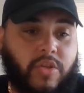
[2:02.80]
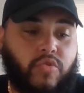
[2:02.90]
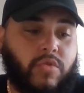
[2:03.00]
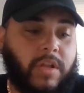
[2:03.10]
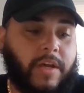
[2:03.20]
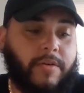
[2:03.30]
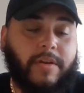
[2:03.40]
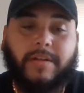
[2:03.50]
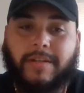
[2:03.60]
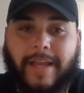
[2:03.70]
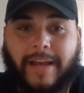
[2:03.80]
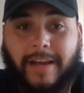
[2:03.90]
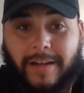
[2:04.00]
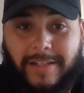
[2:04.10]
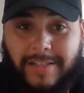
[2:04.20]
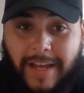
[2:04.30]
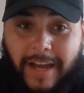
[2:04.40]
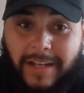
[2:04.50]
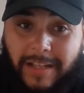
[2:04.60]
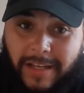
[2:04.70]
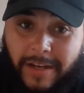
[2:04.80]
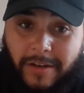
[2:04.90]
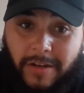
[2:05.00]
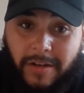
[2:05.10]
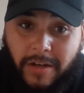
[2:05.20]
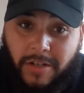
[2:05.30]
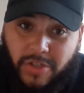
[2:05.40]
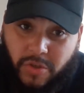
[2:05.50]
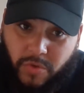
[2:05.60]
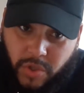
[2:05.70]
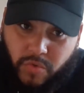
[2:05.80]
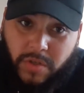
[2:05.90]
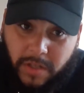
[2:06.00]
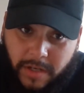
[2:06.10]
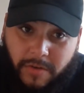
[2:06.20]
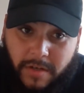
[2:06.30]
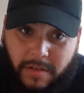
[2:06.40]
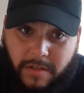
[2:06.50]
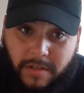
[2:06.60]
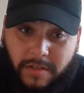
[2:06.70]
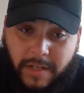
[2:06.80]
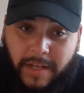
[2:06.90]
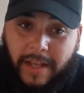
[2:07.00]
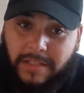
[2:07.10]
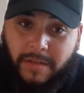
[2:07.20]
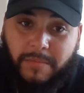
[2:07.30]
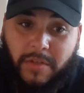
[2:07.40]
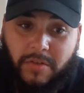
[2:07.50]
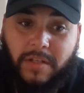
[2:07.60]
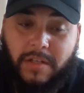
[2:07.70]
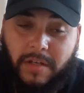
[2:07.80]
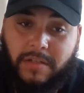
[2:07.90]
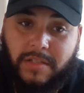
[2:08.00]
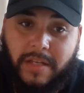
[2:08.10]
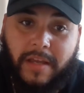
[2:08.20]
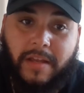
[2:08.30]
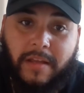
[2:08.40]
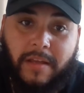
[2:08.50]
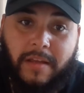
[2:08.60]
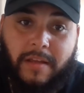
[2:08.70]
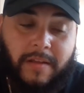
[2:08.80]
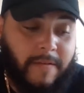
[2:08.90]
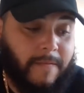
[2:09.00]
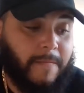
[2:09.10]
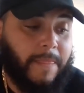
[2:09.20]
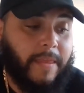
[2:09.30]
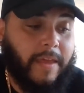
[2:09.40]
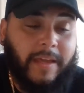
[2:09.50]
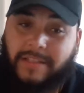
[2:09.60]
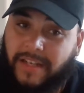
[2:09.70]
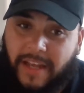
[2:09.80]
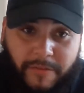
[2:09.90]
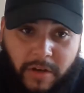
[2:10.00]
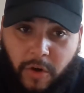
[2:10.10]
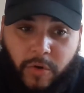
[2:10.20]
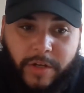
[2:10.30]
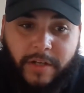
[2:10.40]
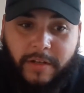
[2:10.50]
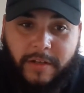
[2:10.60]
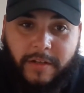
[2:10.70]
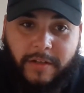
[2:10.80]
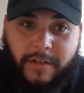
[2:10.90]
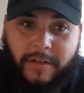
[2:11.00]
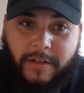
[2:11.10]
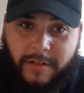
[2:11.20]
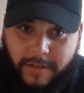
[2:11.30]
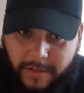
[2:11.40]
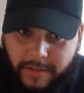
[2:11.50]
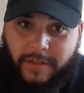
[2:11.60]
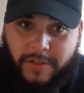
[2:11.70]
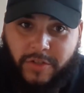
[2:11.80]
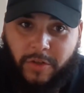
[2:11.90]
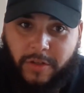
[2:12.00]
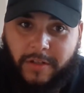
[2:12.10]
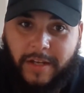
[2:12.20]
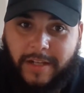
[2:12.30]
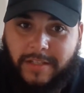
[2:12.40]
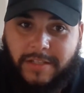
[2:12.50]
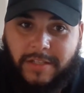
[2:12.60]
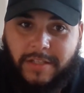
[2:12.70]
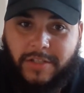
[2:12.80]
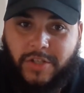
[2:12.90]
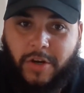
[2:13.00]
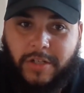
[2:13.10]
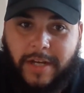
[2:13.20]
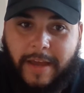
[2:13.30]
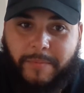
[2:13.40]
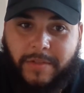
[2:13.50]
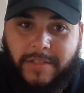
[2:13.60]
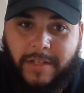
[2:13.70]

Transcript: You clear it. That gun is not clear until you clear it. And that's something you need to understand. It's never loaded until a negligent discharge happens.